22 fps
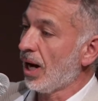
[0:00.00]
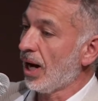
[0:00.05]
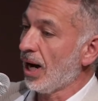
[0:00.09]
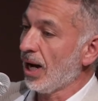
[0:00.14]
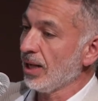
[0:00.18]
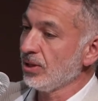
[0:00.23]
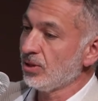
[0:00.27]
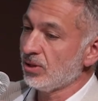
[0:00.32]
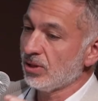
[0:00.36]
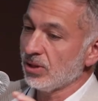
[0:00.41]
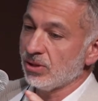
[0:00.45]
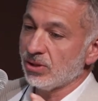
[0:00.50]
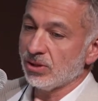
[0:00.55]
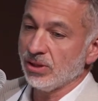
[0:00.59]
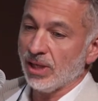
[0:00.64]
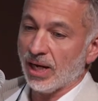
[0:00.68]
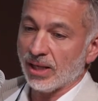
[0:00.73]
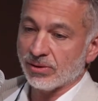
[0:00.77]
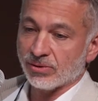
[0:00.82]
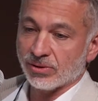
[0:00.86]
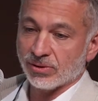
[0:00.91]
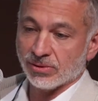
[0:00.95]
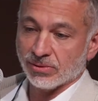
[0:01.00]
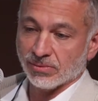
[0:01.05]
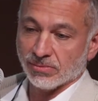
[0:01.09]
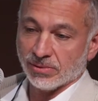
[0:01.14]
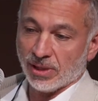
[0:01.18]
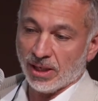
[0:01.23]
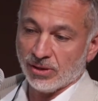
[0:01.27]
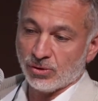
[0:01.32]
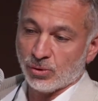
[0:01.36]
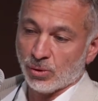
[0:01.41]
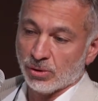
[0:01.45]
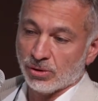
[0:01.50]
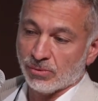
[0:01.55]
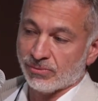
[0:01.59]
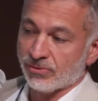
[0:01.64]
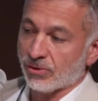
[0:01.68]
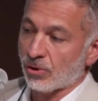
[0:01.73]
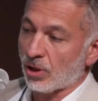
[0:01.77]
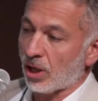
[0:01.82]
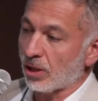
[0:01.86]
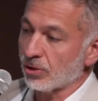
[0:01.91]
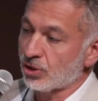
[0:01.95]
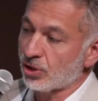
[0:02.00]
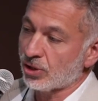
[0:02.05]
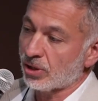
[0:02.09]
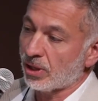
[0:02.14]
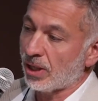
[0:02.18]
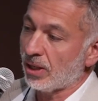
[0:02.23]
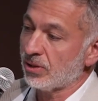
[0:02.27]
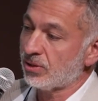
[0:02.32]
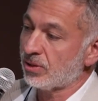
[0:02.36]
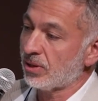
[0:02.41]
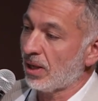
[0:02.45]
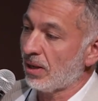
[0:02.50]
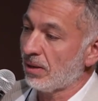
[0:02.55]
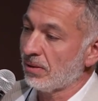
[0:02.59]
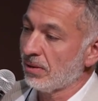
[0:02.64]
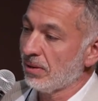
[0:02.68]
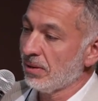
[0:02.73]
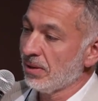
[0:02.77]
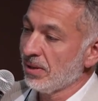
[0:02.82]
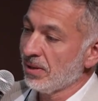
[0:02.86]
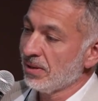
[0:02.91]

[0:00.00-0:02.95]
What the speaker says: I thought of culture as a